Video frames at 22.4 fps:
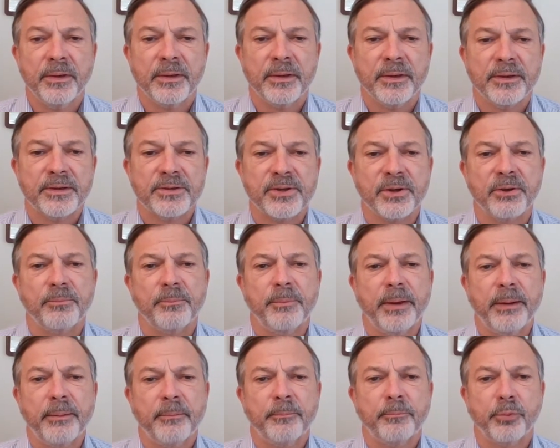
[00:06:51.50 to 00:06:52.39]
So
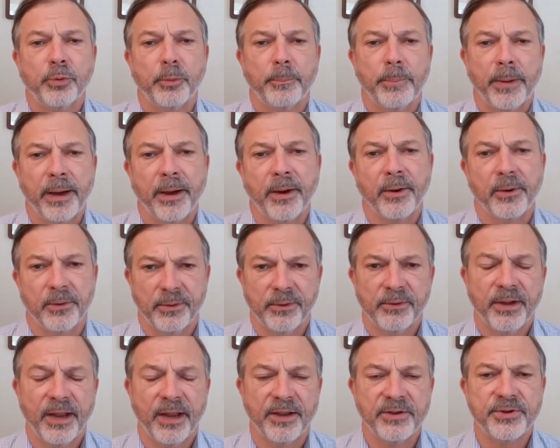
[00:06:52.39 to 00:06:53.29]
being prepared
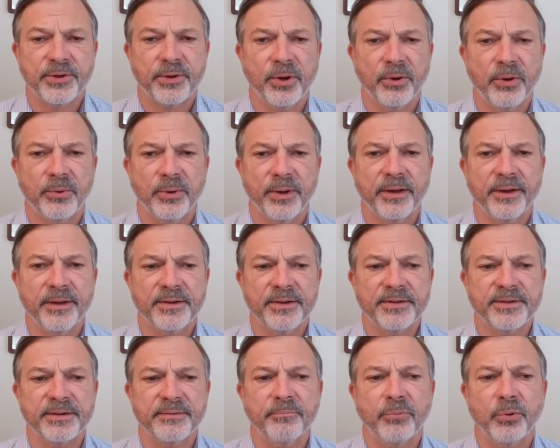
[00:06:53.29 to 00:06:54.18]
as you go in
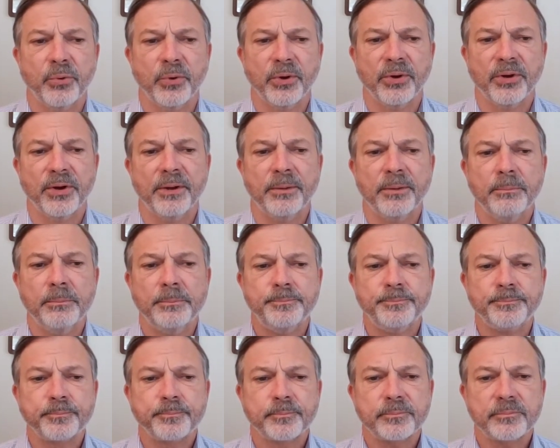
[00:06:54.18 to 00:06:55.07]
is important.
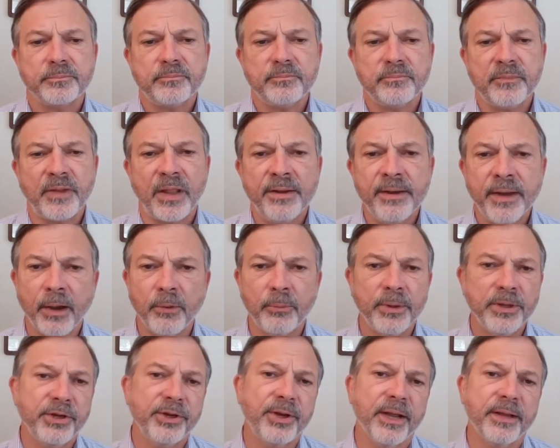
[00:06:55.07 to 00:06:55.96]
Now,
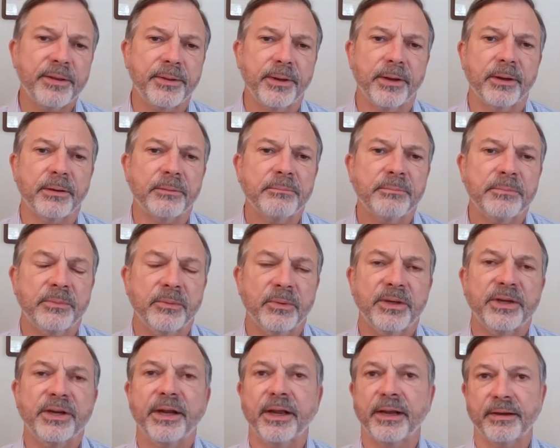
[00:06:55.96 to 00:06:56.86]
when you get there, when
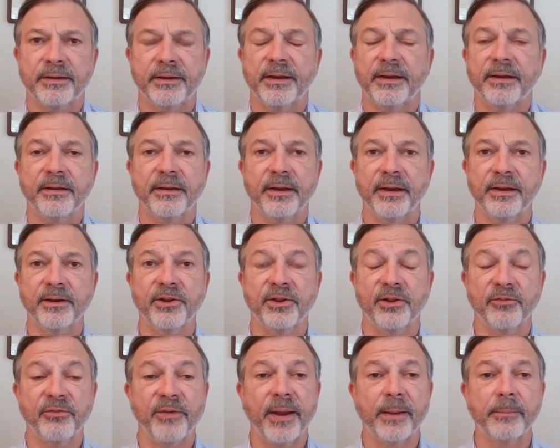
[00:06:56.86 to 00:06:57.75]
you get into
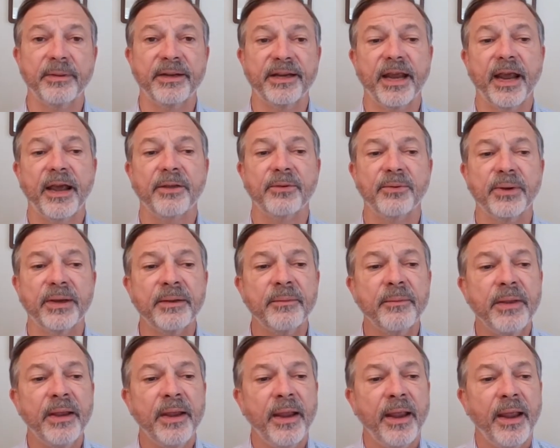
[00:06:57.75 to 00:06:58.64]
the family gathering,
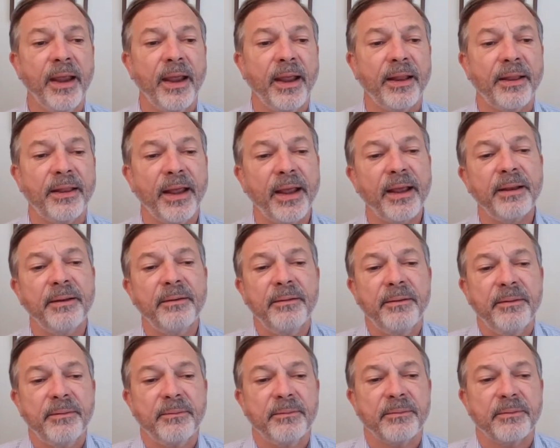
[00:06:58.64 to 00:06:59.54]
then
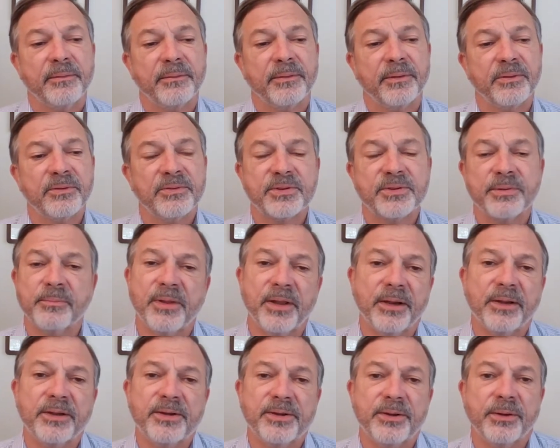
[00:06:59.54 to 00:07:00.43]
there's some
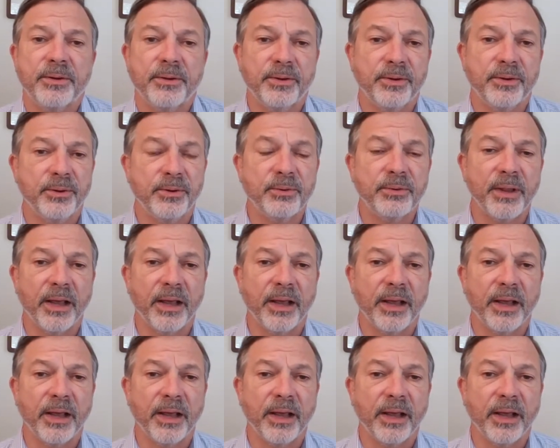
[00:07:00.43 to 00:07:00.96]
things you can do